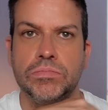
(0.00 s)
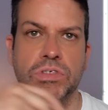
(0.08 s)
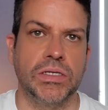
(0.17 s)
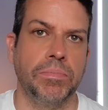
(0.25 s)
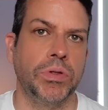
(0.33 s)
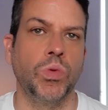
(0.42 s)

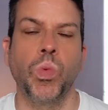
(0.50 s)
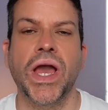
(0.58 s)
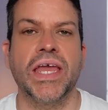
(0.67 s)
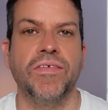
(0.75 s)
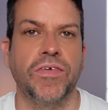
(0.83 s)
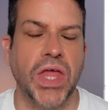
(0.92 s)
simple
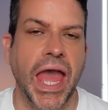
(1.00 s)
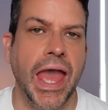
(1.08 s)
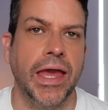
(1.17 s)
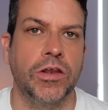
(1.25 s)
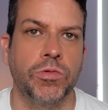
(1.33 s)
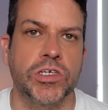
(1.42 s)
wave of the
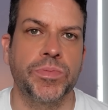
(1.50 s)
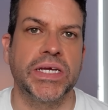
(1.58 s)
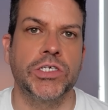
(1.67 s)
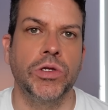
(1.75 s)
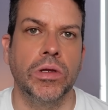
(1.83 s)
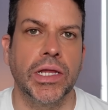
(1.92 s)
hand, which
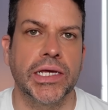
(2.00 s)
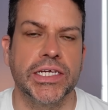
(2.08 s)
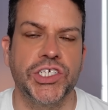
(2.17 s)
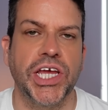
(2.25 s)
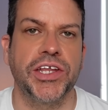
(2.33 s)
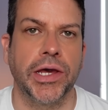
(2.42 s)
makes you look like a
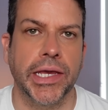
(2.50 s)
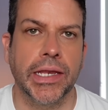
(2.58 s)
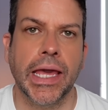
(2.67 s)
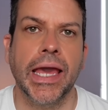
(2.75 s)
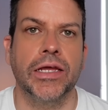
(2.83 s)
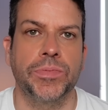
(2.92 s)
Jedi in
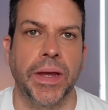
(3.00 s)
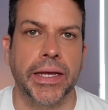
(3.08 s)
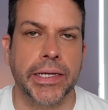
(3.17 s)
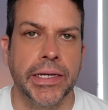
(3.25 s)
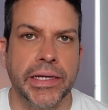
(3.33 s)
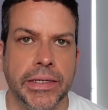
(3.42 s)
a hatchback.